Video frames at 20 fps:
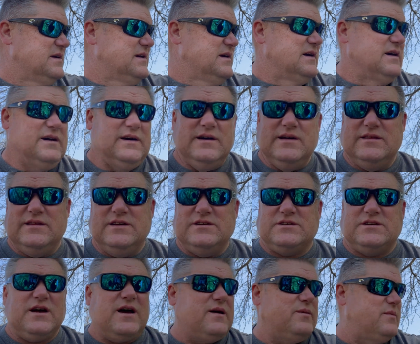
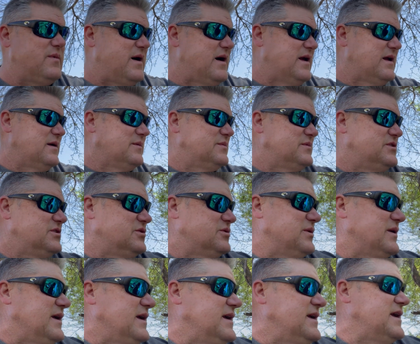this time I am
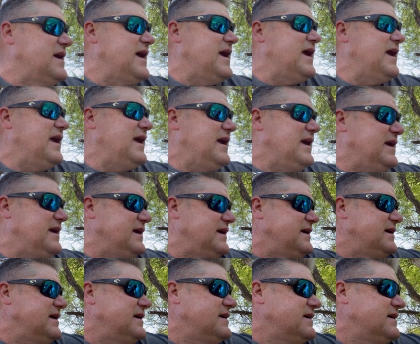doing a,